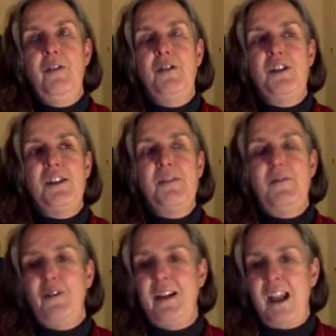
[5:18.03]
just
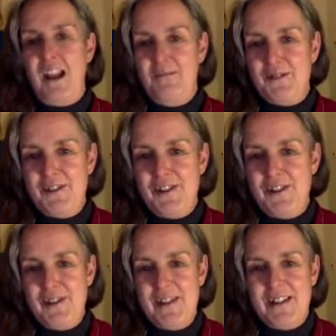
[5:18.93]
before I came on to
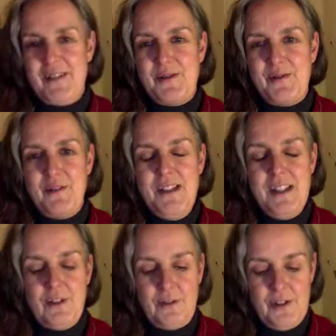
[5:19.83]
do this, I was reading
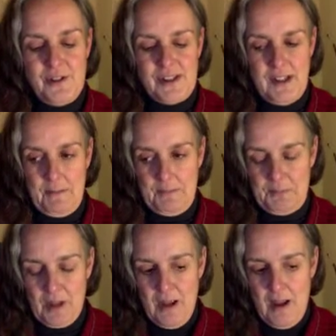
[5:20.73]
through
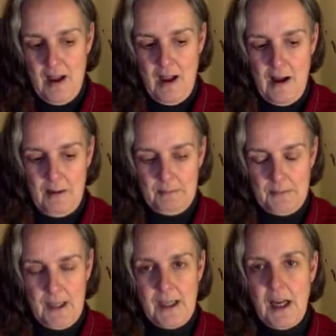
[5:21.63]

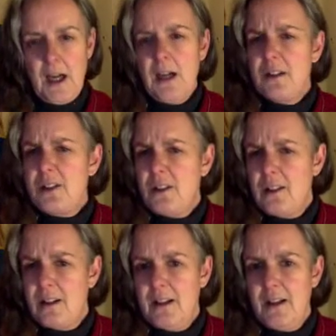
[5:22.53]
an article, I
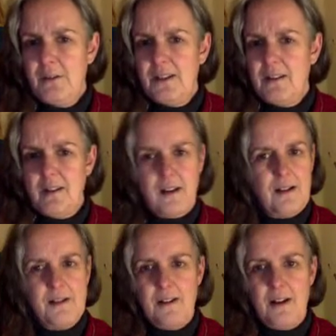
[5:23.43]
think it was in The
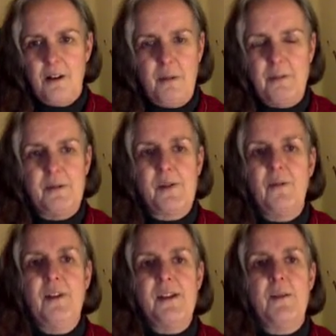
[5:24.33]
Guardian, I can't remember, it was on
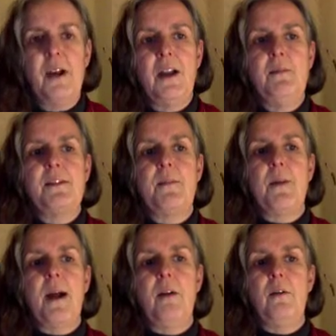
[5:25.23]
Facebook, and it was
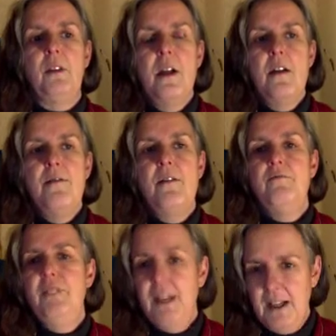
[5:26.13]
about the
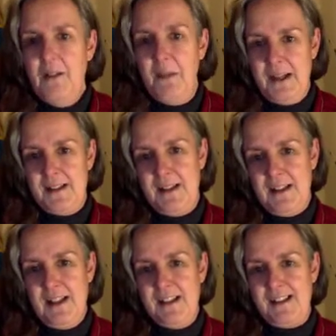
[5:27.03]
really amazing
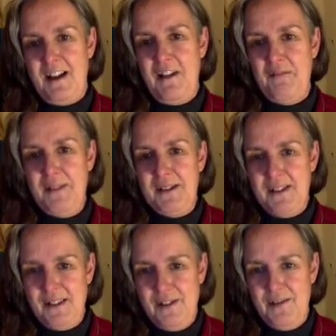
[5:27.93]
things that have been
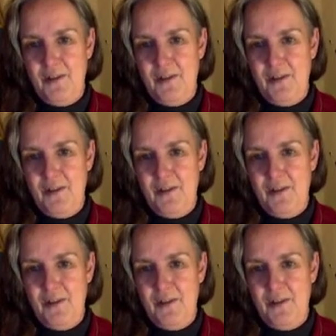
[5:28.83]
done